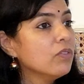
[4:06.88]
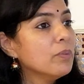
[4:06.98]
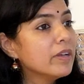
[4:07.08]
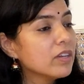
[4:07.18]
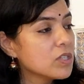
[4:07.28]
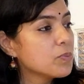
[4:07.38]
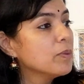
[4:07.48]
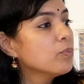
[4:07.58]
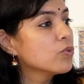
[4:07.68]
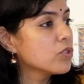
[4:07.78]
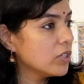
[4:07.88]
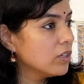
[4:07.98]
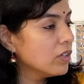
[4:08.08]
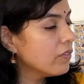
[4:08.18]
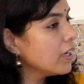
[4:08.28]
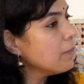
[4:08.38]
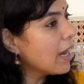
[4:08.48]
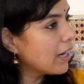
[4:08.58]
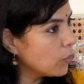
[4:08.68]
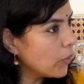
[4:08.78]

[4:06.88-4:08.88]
women has been portrayed in a very bad